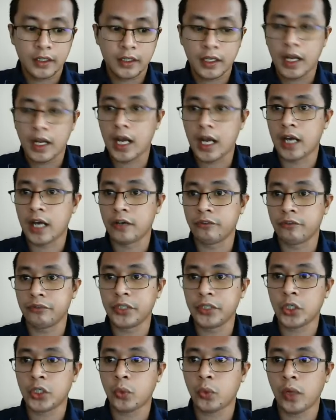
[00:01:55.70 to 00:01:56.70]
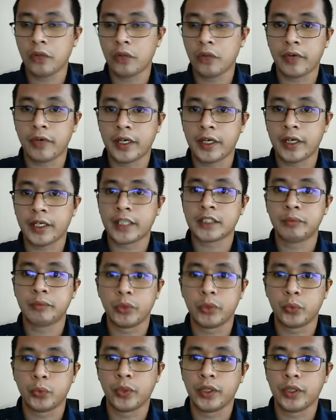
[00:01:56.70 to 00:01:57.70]
have equal variance
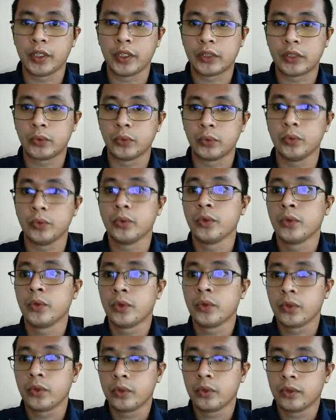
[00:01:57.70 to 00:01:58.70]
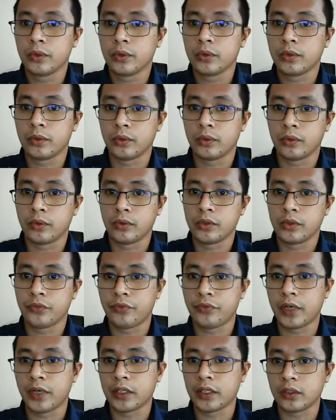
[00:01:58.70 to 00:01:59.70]
between the two
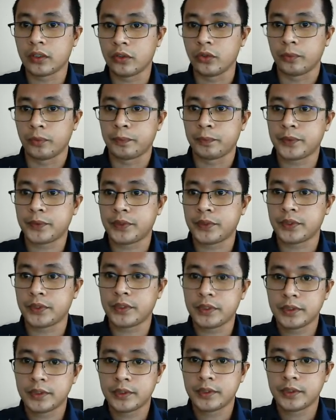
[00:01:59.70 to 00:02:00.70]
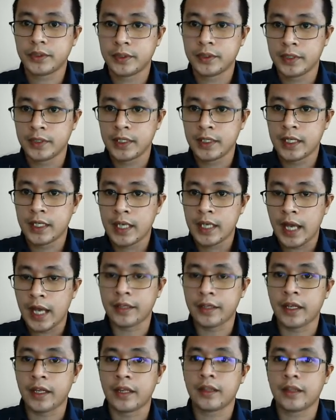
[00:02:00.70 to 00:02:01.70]
different groups. And
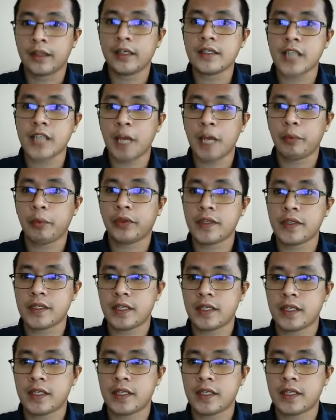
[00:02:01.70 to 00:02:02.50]
then this hypothesis